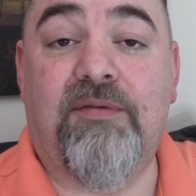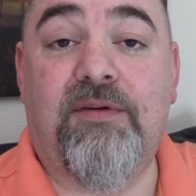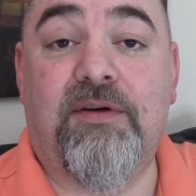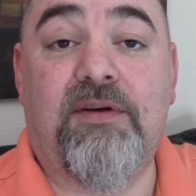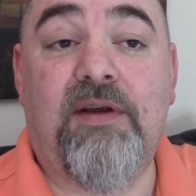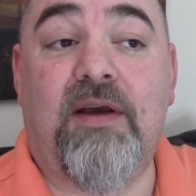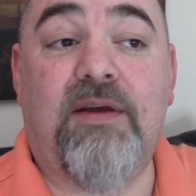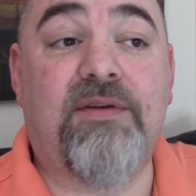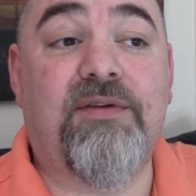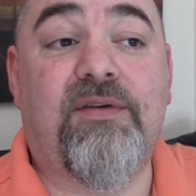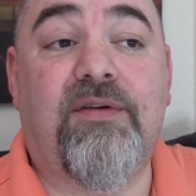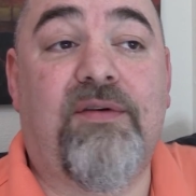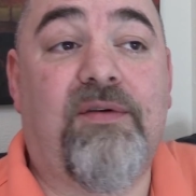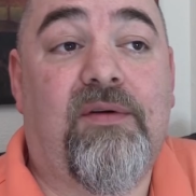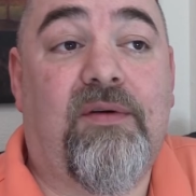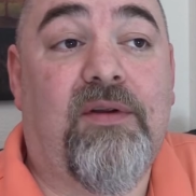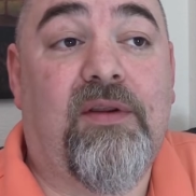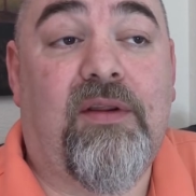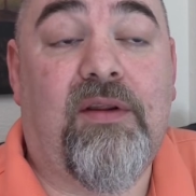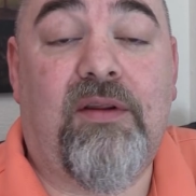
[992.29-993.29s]
If it does,
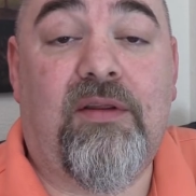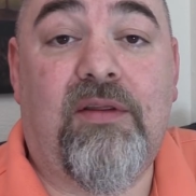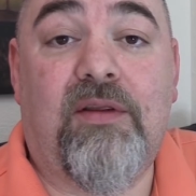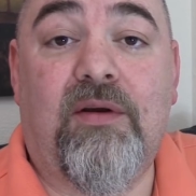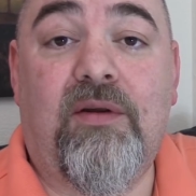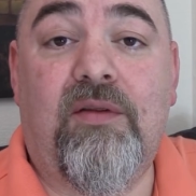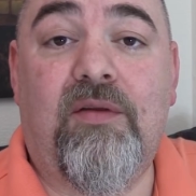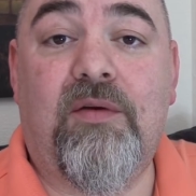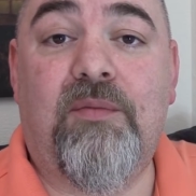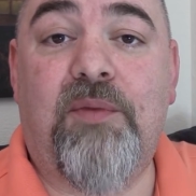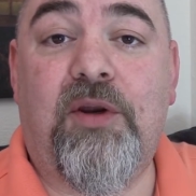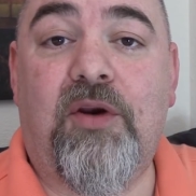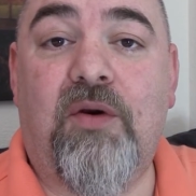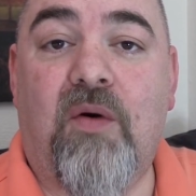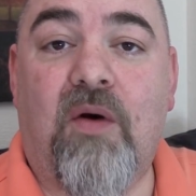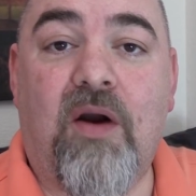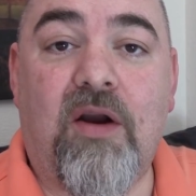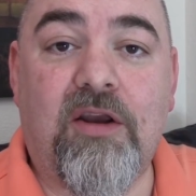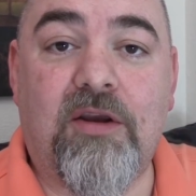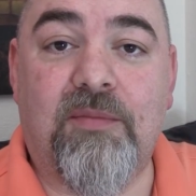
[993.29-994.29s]
there'd be
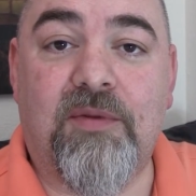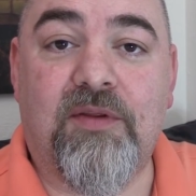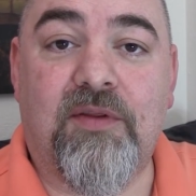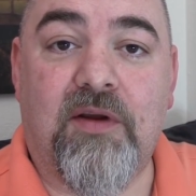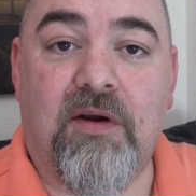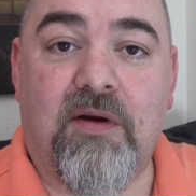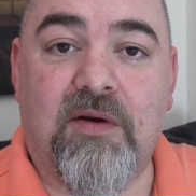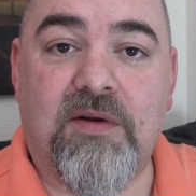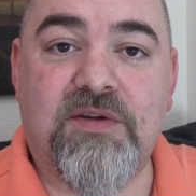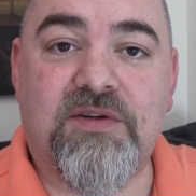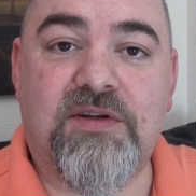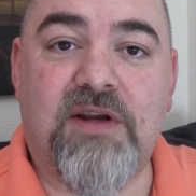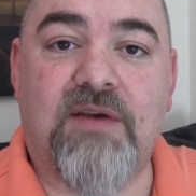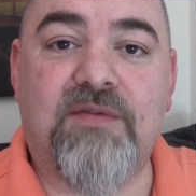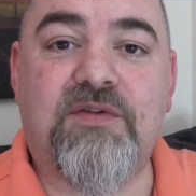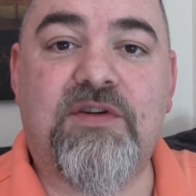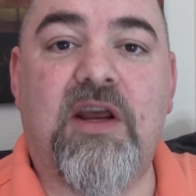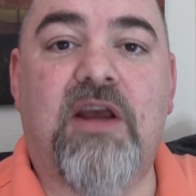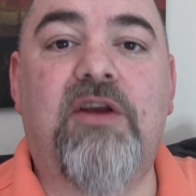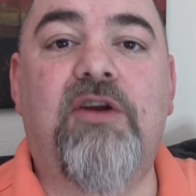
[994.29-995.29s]
no argument there. Instead
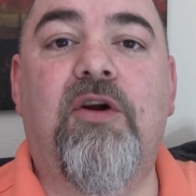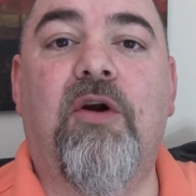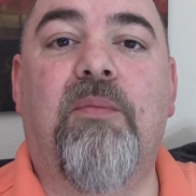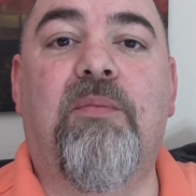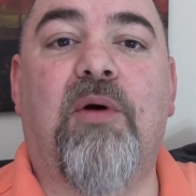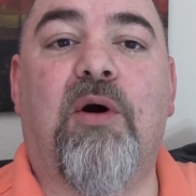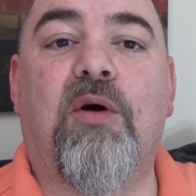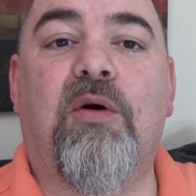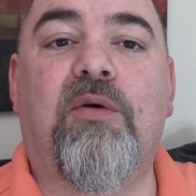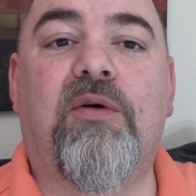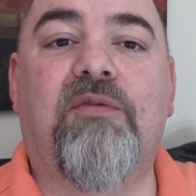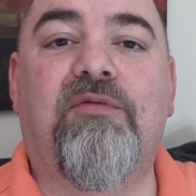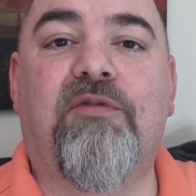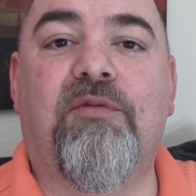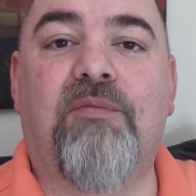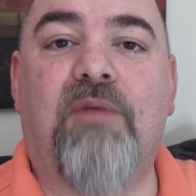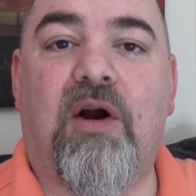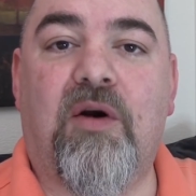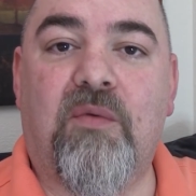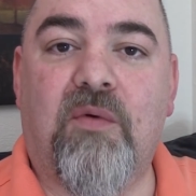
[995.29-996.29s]
of saying you're borrowing
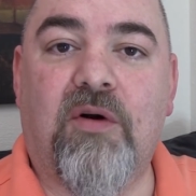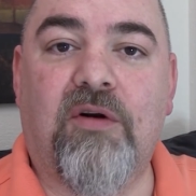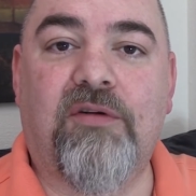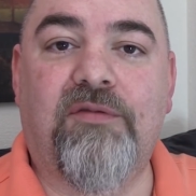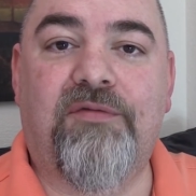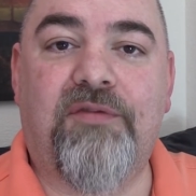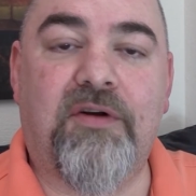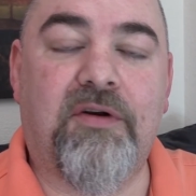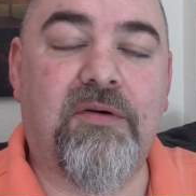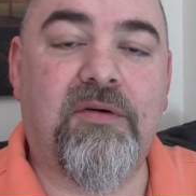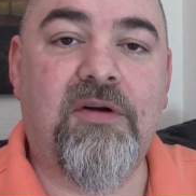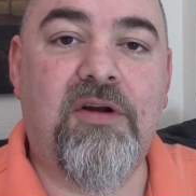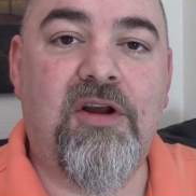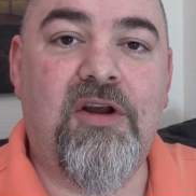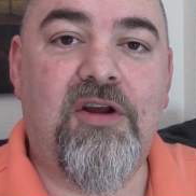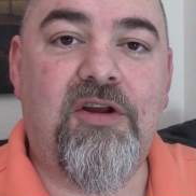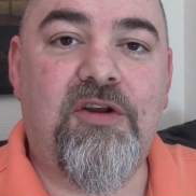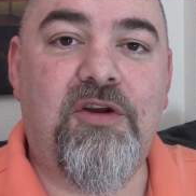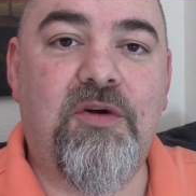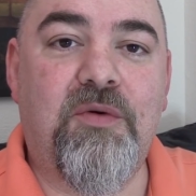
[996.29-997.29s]
from my worldview,
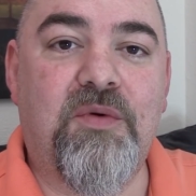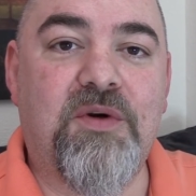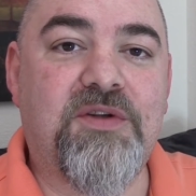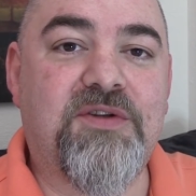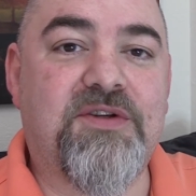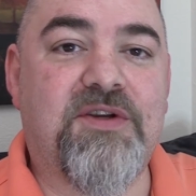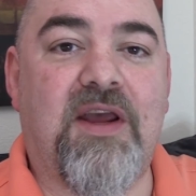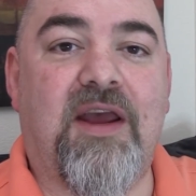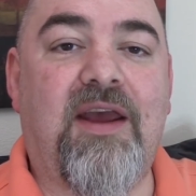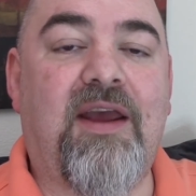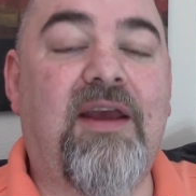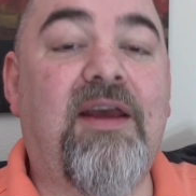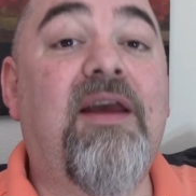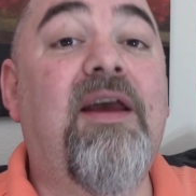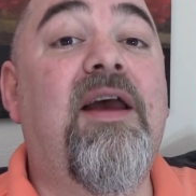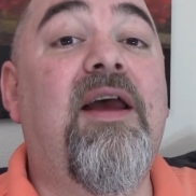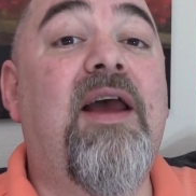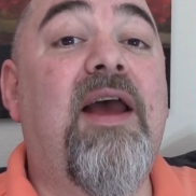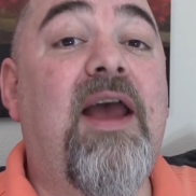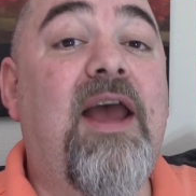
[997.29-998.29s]
you would say,
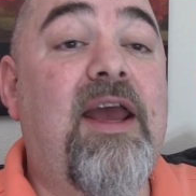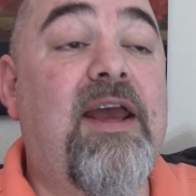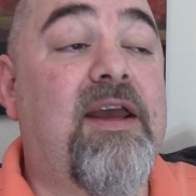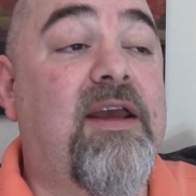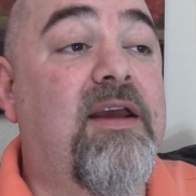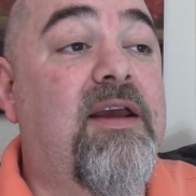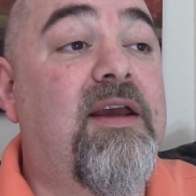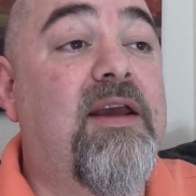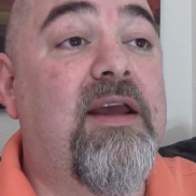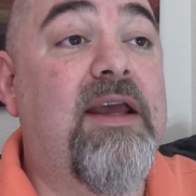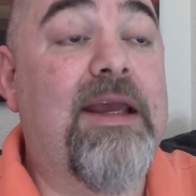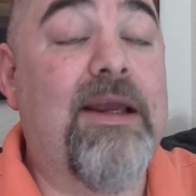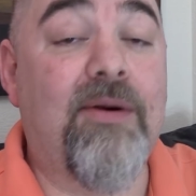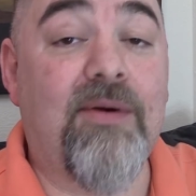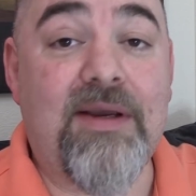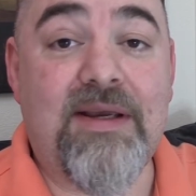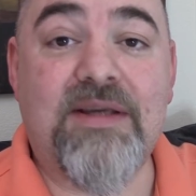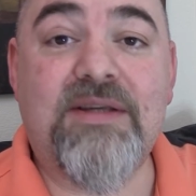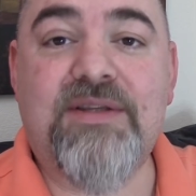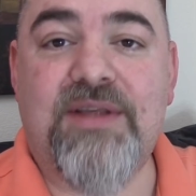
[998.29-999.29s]
hey,
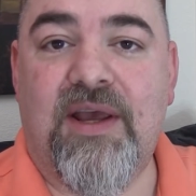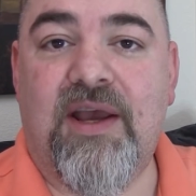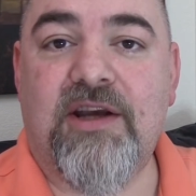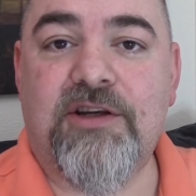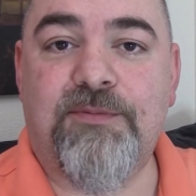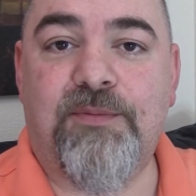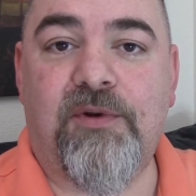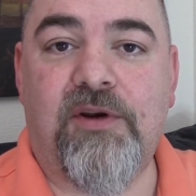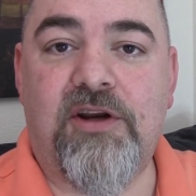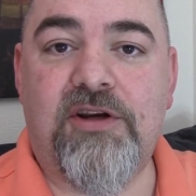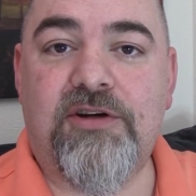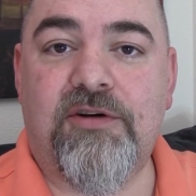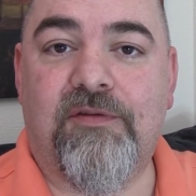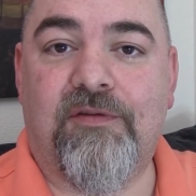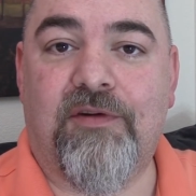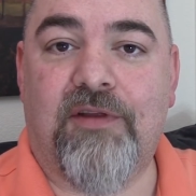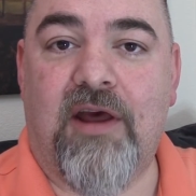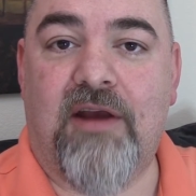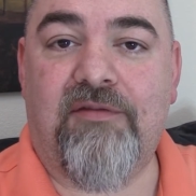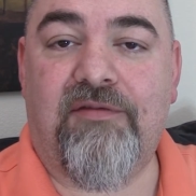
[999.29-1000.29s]
here is the explanation
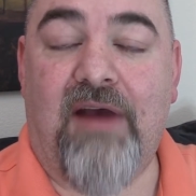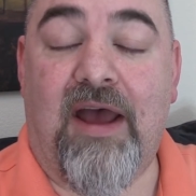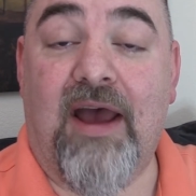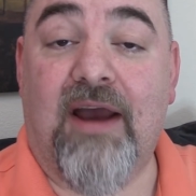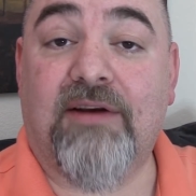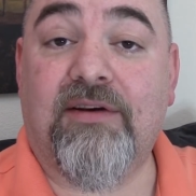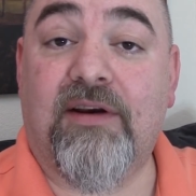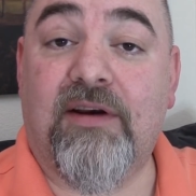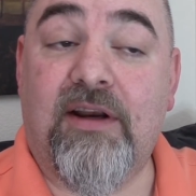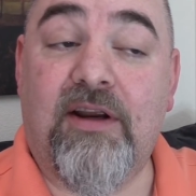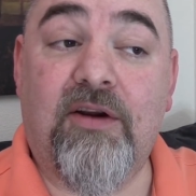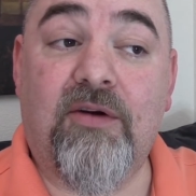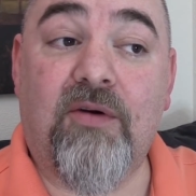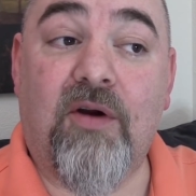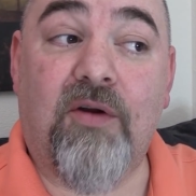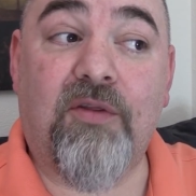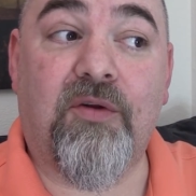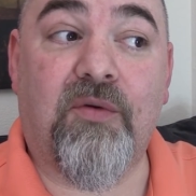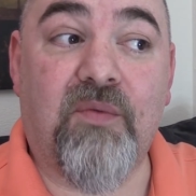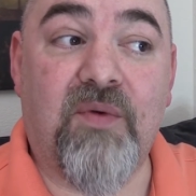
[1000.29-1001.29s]
for that fact, and here
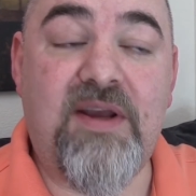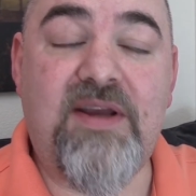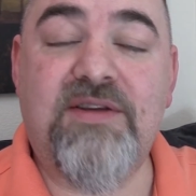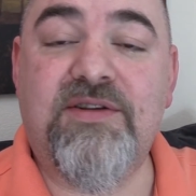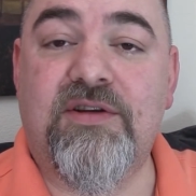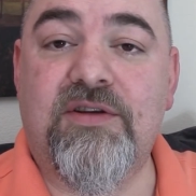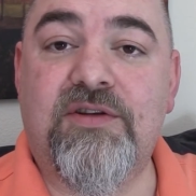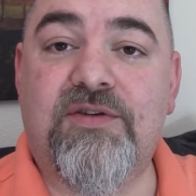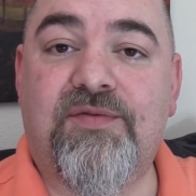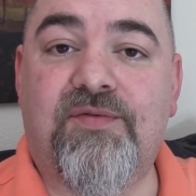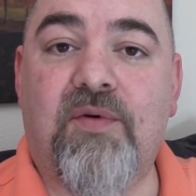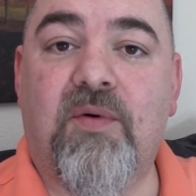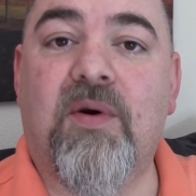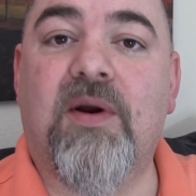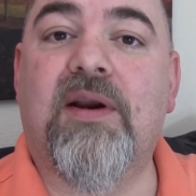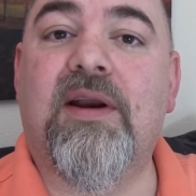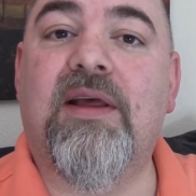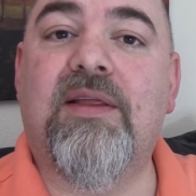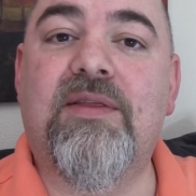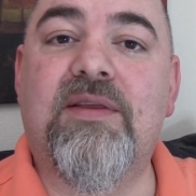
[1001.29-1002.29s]
are the reasons for
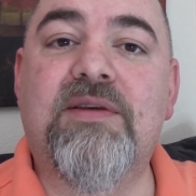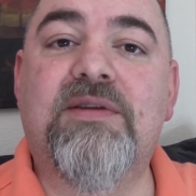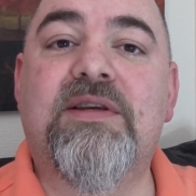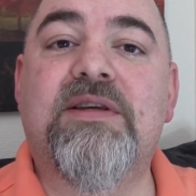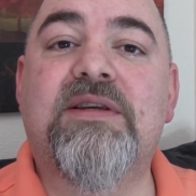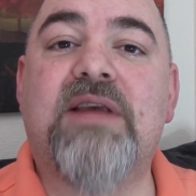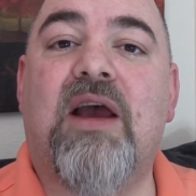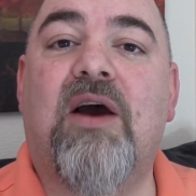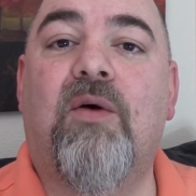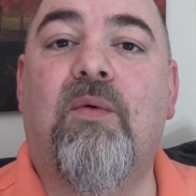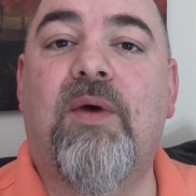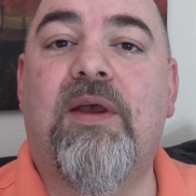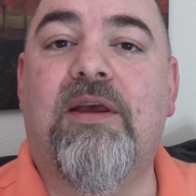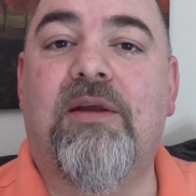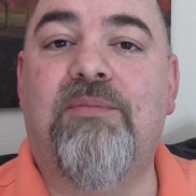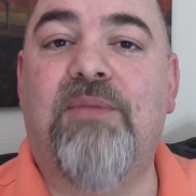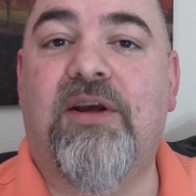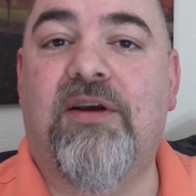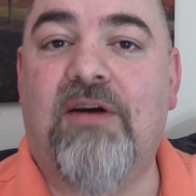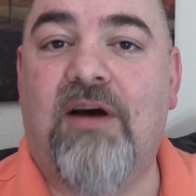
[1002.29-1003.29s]
it, and this is how we
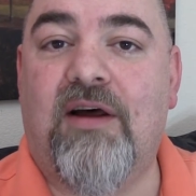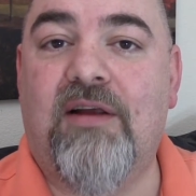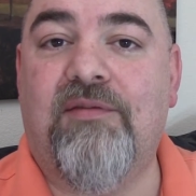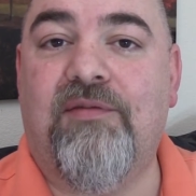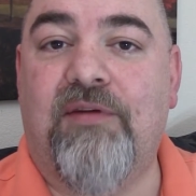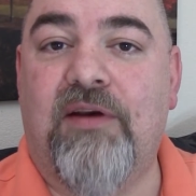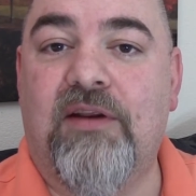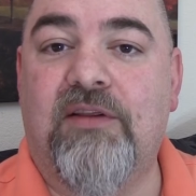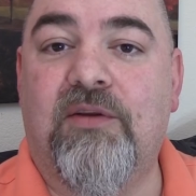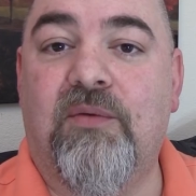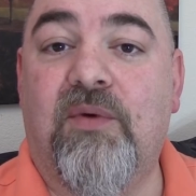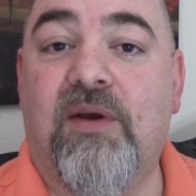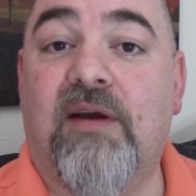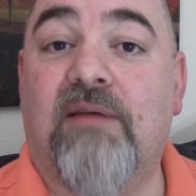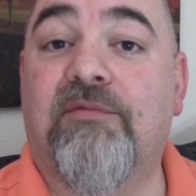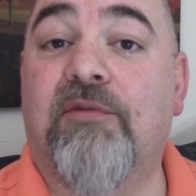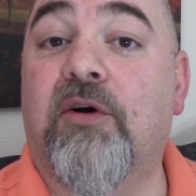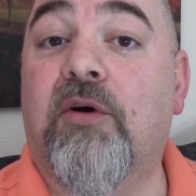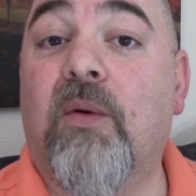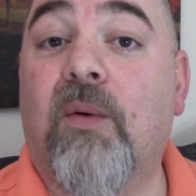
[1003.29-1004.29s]
can be confident that we
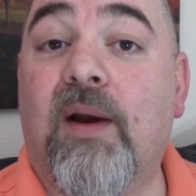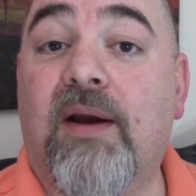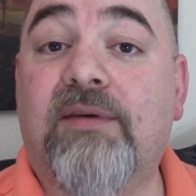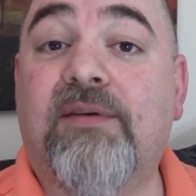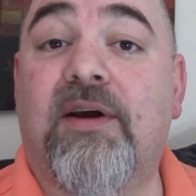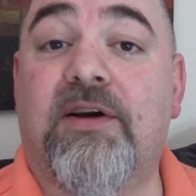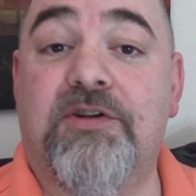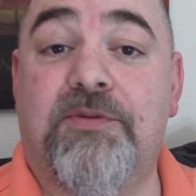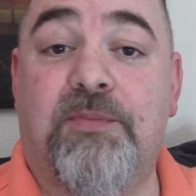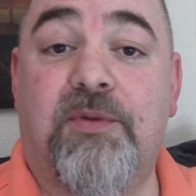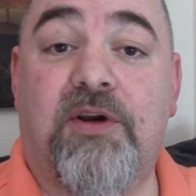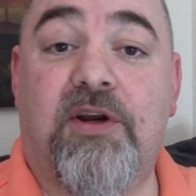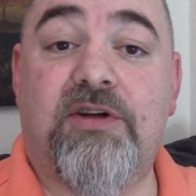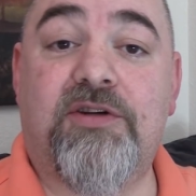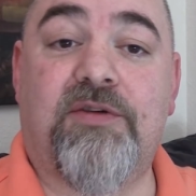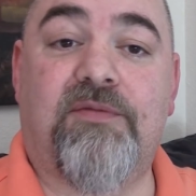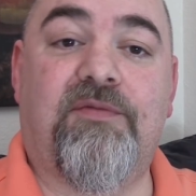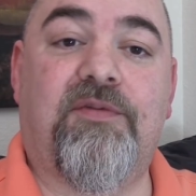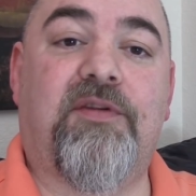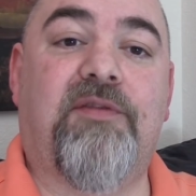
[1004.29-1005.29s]
have the correct
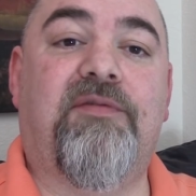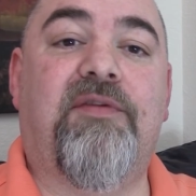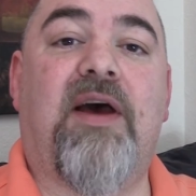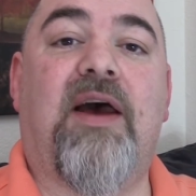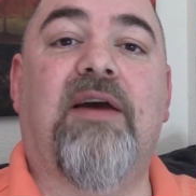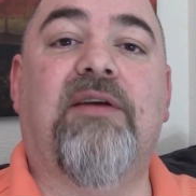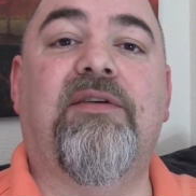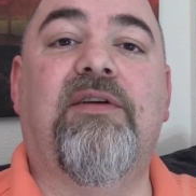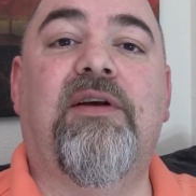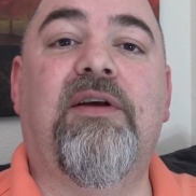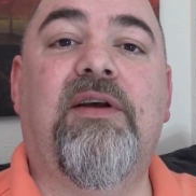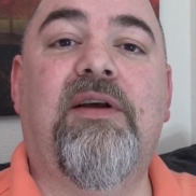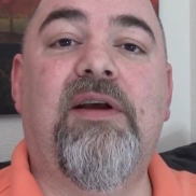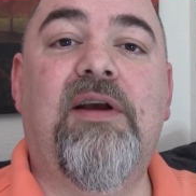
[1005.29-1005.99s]
explanation for the fact.